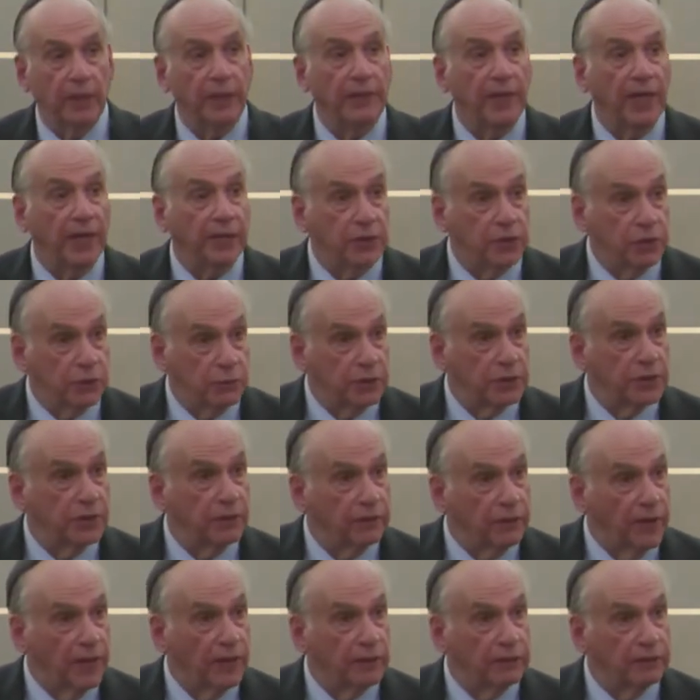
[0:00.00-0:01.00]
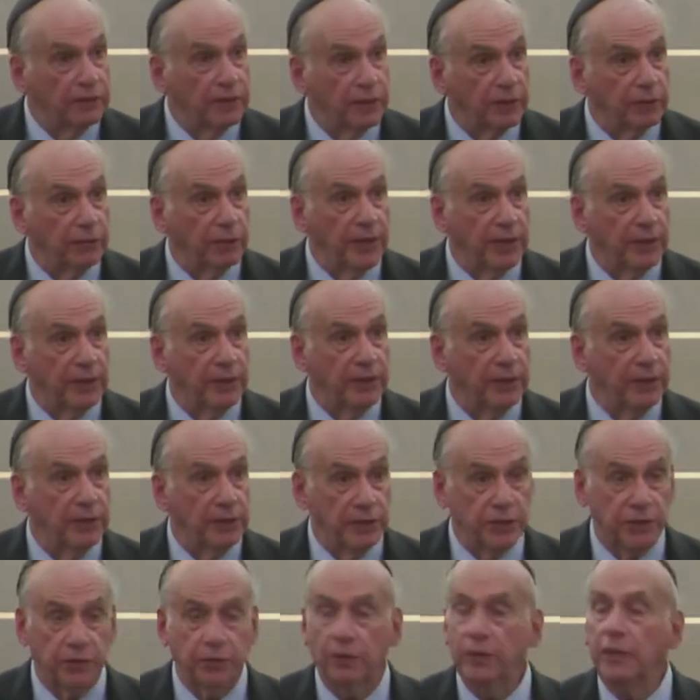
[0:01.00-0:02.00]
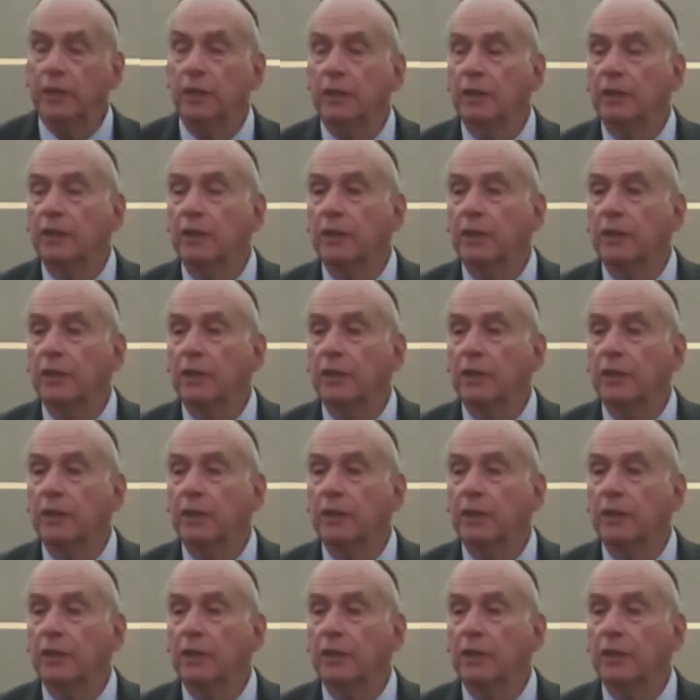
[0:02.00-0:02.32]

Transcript: that is who is involved in Iranian history,